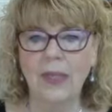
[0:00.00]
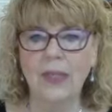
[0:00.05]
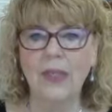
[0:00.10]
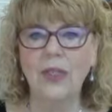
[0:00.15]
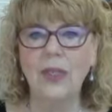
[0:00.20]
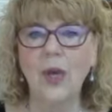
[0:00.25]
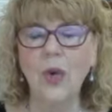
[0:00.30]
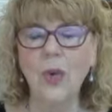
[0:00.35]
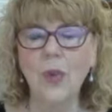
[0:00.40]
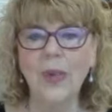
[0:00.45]

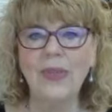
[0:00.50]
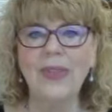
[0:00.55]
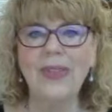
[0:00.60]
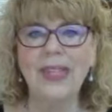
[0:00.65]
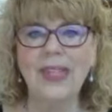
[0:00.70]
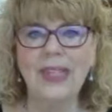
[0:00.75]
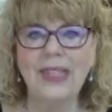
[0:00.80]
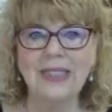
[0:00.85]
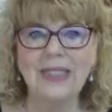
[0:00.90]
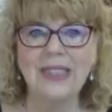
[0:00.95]
Go with
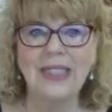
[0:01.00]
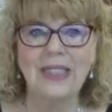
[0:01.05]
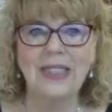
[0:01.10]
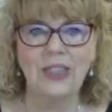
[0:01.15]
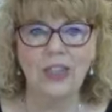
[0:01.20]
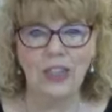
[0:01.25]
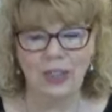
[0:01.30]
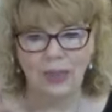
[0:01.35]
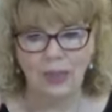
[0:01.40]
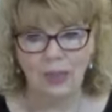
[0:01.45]
the
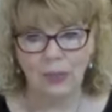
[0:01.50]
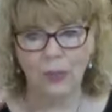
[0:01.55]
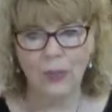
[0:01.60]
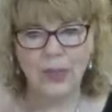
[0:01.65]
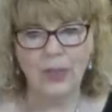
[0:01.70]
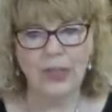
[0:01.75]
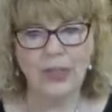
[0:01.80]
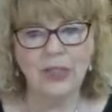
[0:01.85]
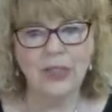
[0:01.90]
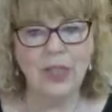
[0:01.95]
intention, and we're
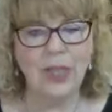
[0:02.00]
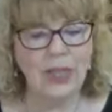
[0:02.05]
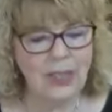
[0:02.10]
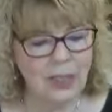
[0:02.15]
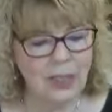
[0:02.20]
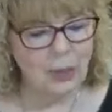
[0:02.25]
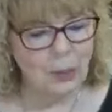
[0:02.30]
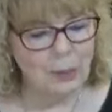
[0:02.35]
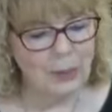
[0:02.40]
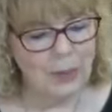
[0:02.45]
going to talk
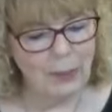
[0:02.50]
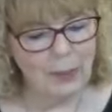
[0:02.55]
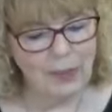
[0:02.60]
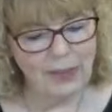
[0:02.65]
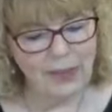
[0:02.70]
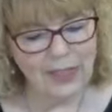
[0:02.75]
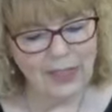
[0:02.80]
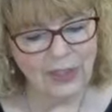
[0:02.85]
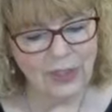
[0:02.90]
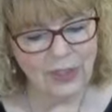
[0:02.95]
bit about
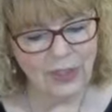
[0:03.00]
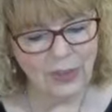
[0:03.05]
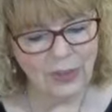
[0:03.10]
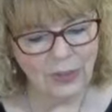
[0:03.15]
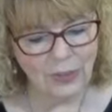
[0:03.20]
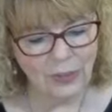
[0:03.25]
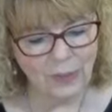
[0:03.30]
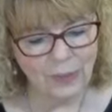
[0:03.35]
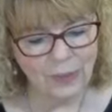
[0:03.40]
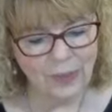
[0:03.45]
that
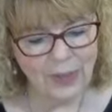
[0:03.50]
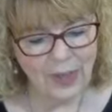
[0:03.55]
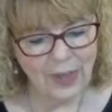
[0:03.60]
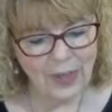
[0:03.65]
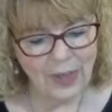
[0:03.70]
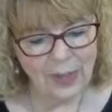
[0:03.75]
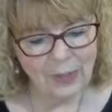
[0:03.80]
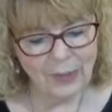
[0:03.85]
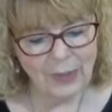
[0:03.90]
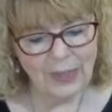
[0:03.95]
too.
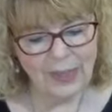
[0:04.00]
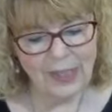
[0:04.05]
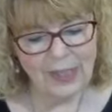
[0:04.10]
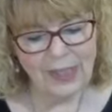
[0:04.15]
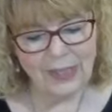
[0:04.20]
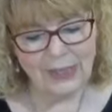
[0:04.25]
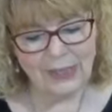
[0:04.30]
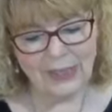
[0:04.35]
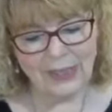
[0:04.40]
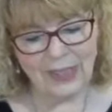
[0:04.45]
But
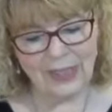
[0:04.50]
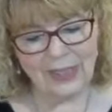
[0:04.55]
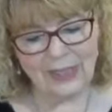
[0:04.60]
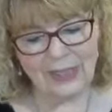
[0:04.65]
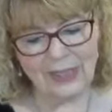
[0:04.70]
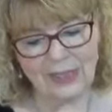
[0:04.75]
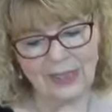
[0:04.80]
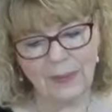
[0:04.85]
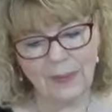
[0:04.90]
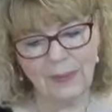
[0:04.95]
he
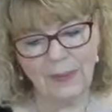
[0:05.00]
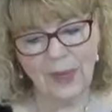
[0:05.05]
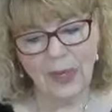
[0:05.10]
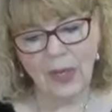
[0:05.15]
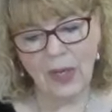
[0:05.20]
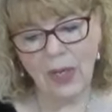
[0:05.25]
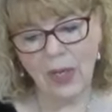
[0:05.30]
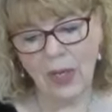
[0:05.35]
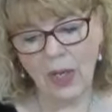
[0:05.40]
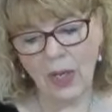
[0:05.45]
says,
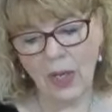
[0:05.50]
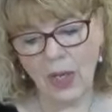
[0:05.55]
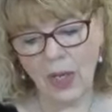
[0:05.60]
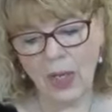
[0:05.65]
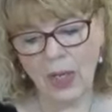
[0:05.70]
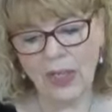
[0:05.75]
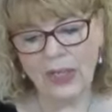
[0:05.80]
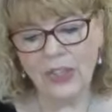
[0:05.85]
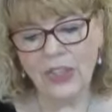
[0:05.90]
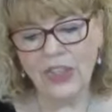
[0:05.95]

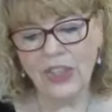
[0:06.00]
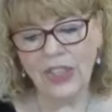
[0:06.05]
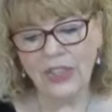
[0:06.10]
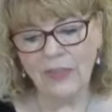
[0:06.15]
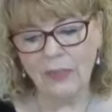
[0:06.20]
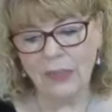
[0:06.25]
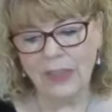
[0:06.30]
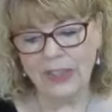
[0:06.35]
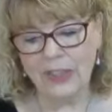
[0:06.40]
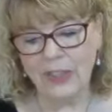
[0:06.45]
all
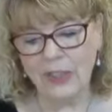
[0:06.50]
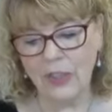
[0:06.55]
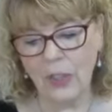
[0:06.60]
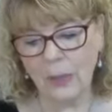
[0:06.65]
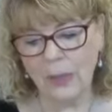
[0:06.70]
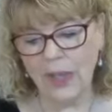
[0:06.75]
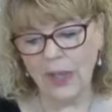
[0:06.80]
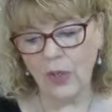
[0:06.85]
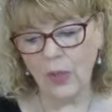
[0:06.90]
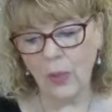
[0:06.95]
achievements, no
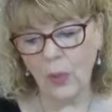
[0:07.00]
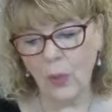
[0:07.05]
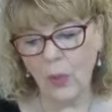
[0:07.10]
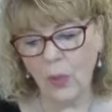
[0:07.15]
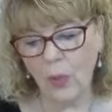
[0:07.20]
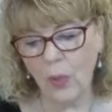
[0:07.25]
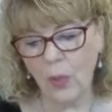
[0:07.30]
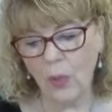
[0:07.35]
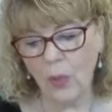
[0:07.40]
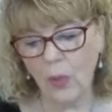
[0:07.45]
matter
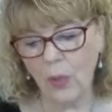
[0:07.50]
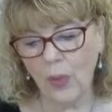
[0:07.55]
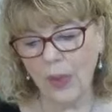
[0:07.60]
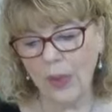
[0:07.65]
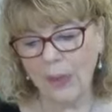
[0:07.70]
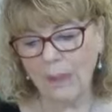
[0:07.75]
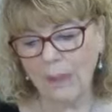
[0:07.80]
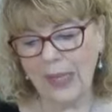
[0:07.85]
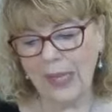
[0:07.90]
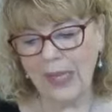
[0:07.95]

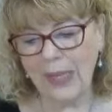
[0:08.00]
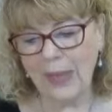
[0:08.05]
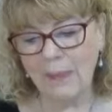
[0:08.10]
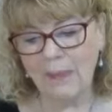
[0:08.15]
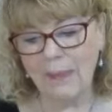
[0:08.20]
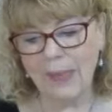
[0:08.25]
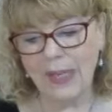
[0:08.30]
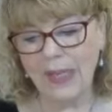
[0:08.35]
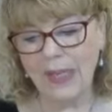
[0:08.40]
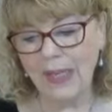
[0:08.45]
what may
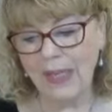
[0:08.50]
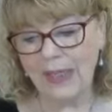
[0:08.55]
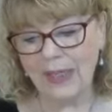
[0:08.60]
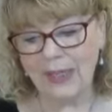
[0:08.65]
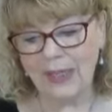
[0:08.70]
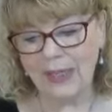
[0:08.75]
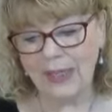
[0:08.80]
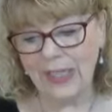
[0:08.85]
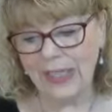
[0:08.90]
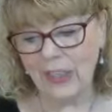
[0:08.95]
be
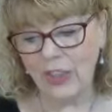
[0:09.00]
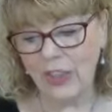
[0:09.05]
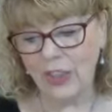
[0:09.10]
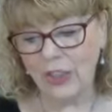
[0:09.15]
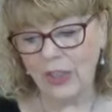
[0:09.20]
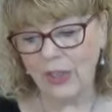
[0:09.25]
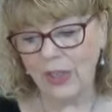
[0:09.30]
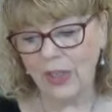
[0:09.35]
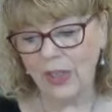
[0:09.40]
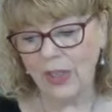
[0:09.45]
its
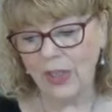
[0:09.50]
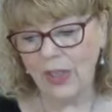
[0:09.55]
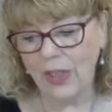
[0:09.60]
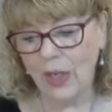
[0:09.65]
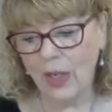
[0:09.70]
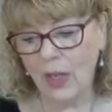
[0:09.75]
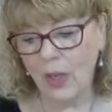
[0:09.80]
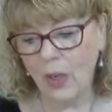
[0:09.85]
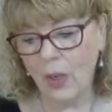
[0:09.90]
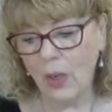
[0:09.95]
nature
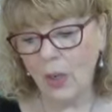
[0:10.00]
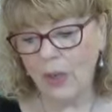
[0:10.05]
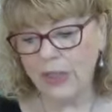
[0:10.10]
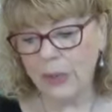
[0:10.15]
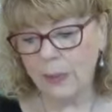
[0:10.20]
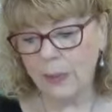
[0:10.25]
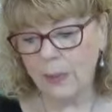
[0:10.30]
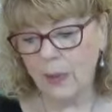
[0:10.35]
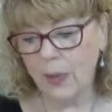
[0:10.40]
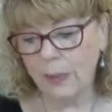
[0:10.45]
or
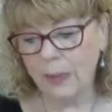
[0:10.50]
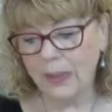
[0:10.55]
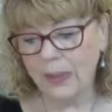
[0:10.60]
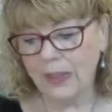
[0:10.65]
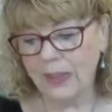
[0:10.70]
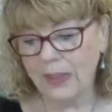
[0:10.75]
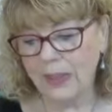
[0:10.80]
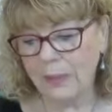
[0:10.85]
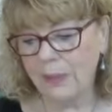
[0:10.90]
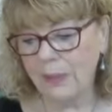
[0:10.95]
its
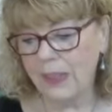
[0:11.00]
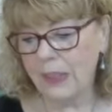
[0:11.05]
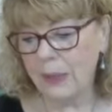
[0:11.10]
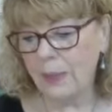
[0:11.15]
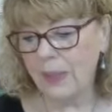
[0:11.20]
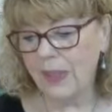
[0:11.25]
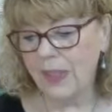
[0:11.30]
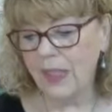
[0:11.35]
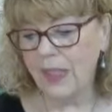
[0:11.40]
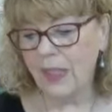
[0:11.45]
purpose, must
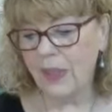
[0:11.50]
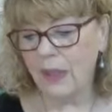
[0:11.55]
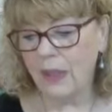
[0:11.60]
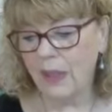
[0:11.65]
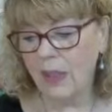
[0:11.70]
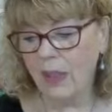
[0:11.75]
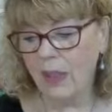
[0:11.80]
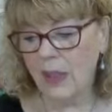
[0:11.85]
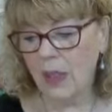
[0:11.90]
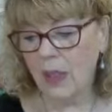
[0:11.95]
begin
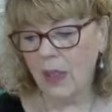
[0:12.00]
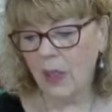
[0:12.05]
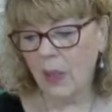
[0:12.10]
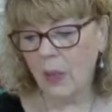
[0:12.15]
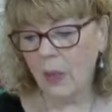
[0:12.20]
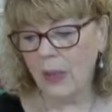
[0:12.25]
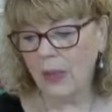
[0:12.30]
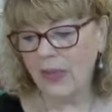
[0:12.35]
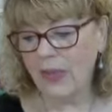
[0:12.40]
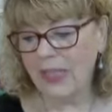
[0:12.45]

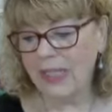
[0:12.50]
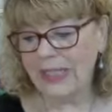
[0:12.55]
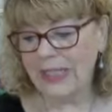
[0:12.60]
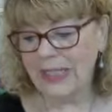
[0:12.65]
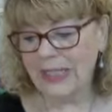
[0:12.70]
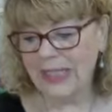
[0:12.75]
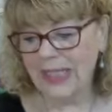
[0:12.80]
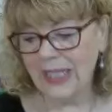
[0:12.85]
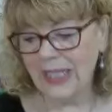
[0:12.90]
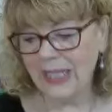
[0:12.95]
with an
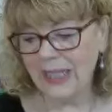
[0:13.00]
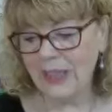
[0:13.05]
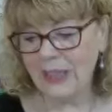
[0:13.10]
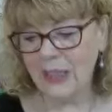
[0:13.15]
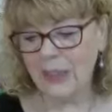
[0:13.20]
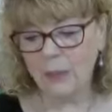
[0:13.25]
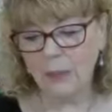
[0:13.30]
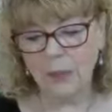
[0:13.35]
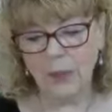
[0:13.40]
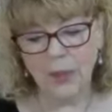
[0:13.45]

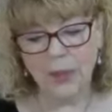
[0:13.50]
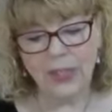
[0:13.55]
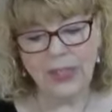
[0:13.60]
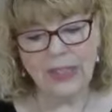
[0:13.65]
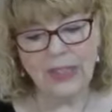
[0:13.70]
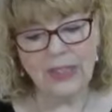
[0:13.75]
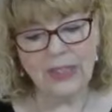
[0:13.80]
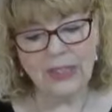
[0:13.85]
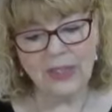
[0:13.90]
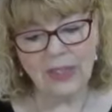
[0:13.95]
intense,
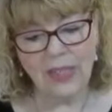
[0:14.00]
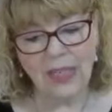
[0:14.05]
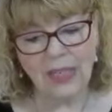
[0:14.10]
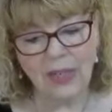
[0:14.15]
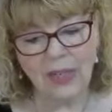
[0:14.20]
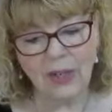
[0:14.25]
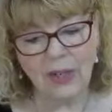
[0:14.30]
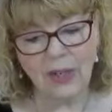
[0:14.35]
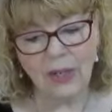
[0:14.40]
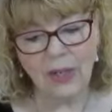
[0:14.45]
burning
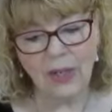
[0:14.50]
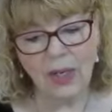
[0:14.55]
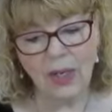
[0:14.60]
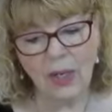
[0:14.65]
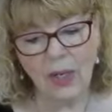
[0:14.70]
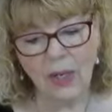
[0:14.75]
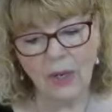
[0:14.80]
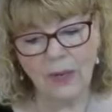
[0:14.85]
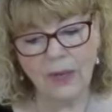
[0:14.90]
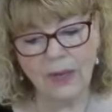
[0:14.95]
desire
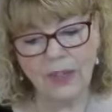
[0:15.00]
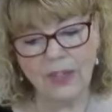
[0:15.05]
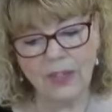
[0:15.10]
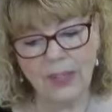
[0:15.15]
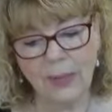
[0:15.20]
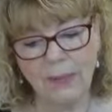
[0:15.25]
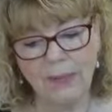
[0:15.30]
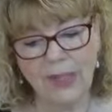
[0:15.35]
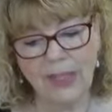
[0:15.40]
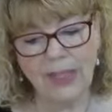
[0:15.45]
for
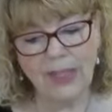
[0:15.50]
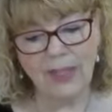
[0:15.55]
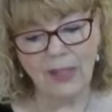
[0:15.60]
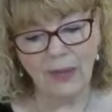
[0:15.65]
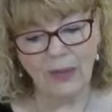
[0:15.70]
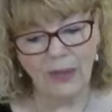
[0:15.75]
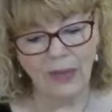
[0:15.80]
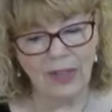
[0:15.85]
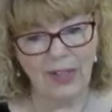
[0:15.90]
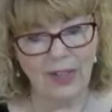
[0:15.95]
something
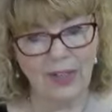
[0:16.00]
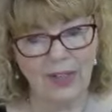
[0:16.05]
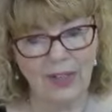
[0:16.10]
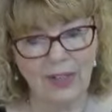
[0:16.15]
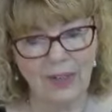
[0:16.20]
definite.